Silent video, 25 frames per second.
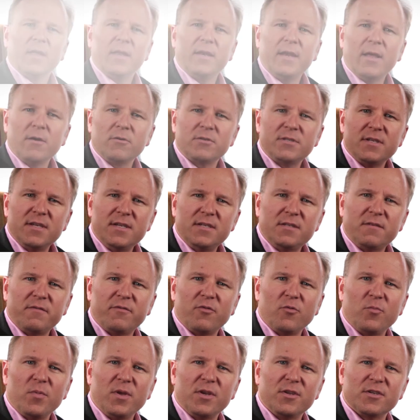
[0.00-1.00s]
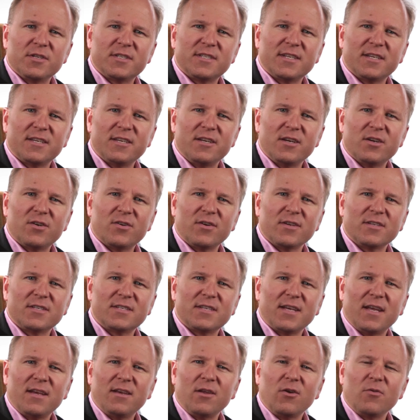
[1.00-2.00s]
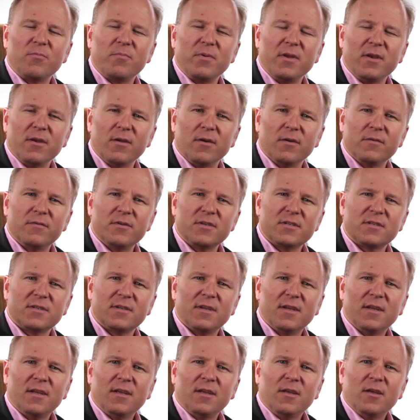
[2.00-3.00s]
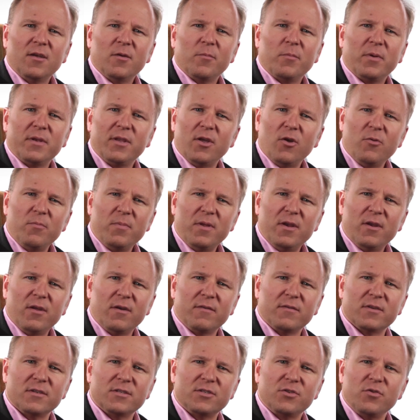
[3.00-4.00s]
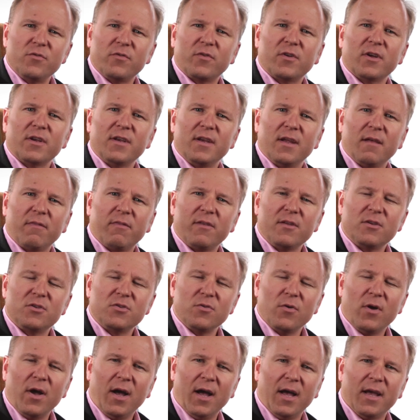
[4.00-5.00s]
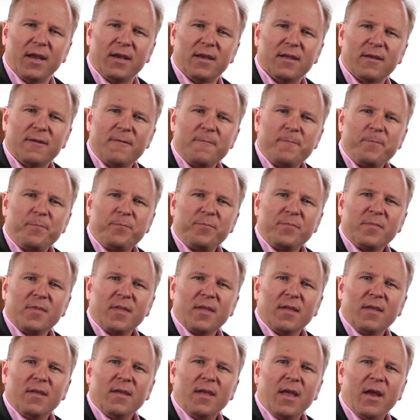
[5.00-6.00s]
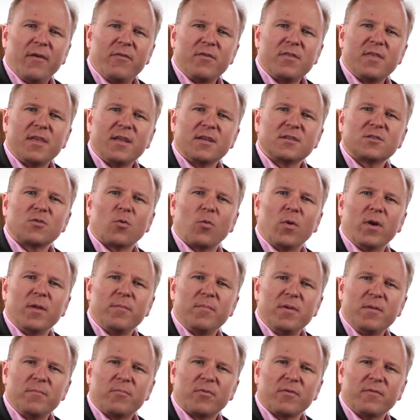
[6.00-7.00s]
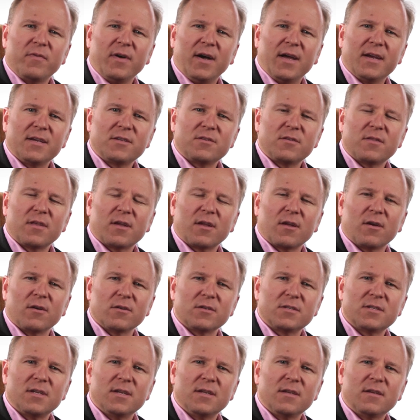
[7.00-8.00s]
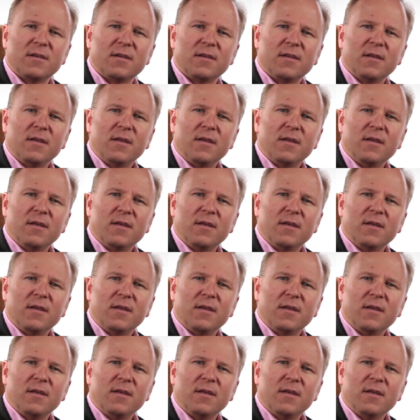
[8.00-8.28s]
Now it's easy for me to sit here and say don't be nervous, but don't be nervous. You've got nothing to hide. Everything has already been provided to the consulate.